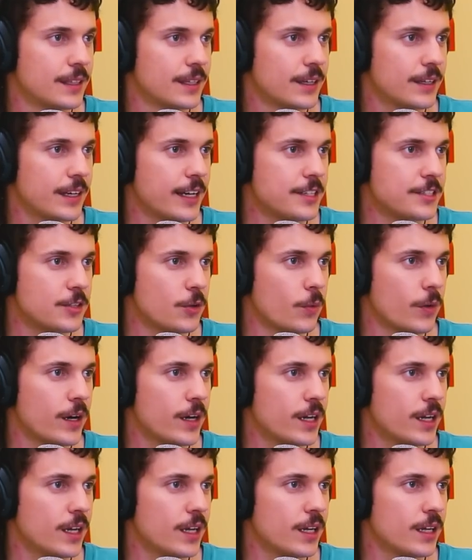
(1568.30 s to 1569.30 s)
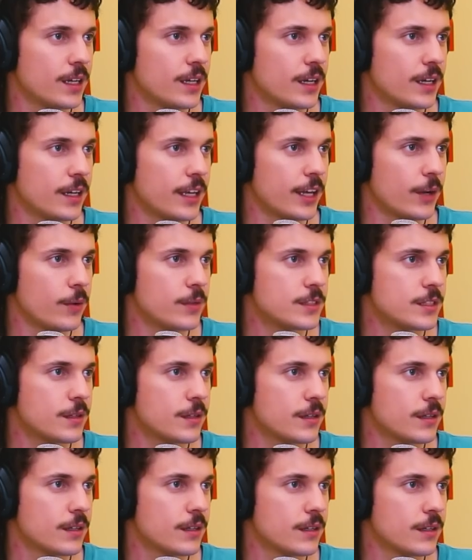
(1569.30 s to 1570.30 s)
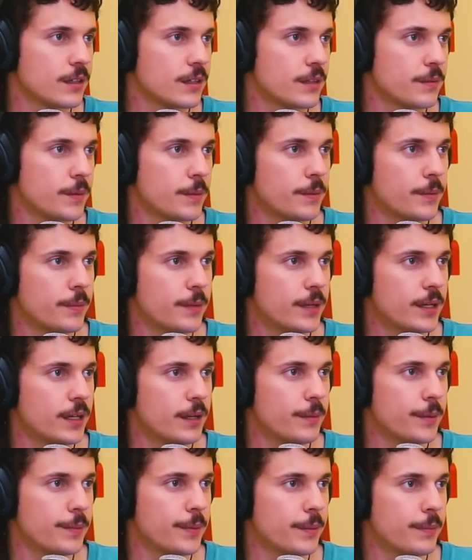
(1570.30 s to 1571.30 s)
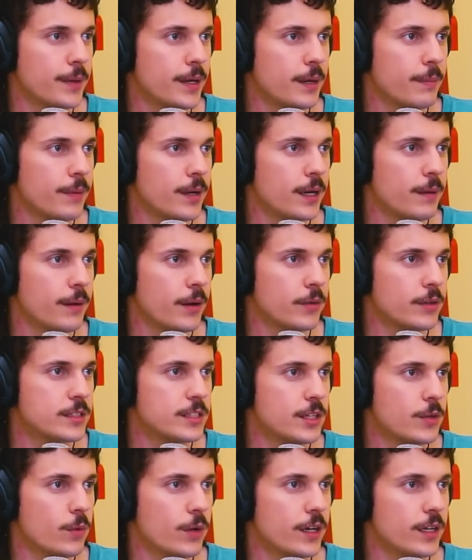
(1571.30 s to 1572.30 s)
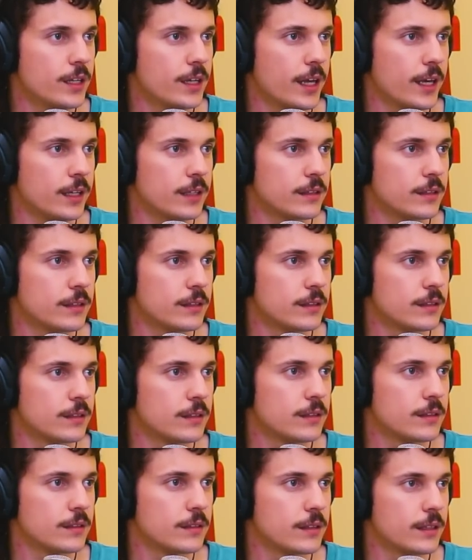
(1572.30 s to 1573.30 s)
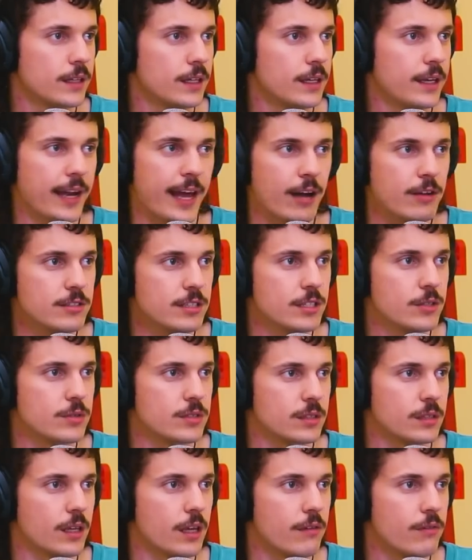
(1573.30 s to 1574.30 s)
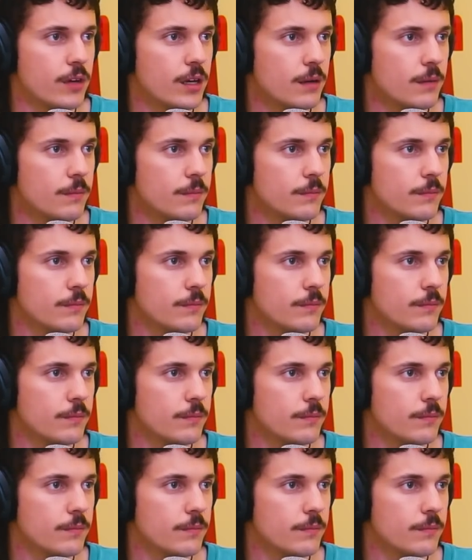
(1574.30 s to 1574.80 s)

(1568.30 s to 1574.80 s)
Okay, so he went to, I want to see where he did he announce that he was leaving?